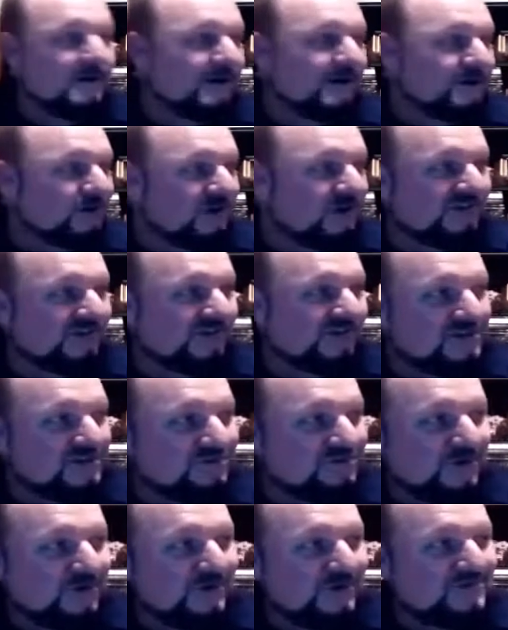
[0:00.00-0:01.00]
Hearing noises in
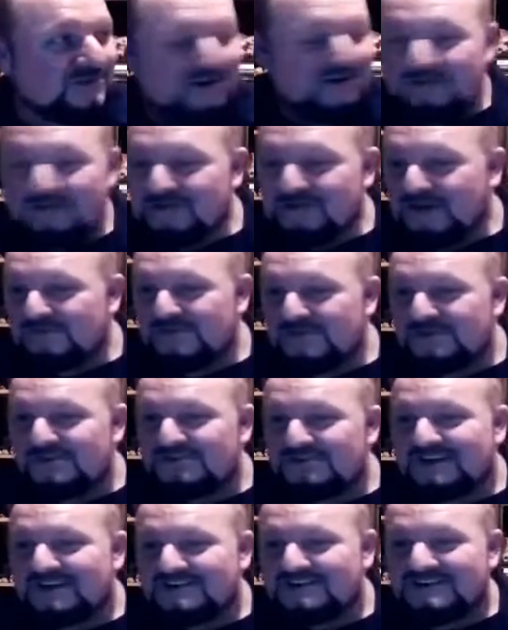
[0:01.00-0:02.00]
this room. Sorry, I'm a bit
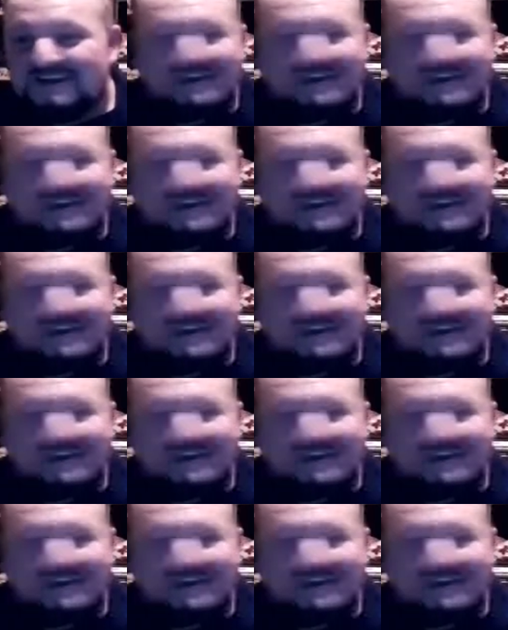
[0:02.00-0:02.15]
distracted.